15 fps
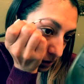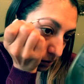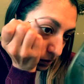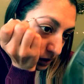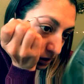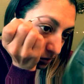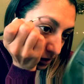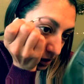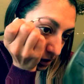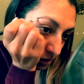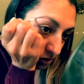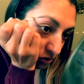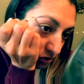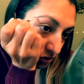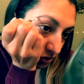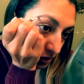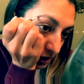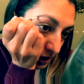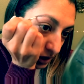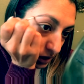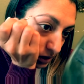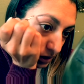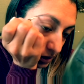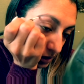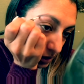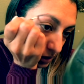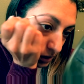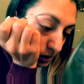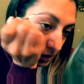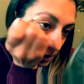make my little flick,
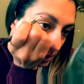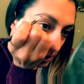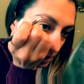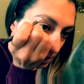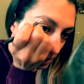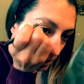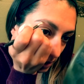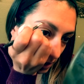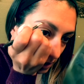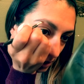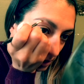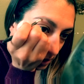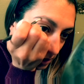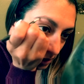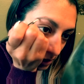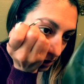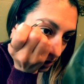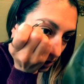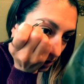and then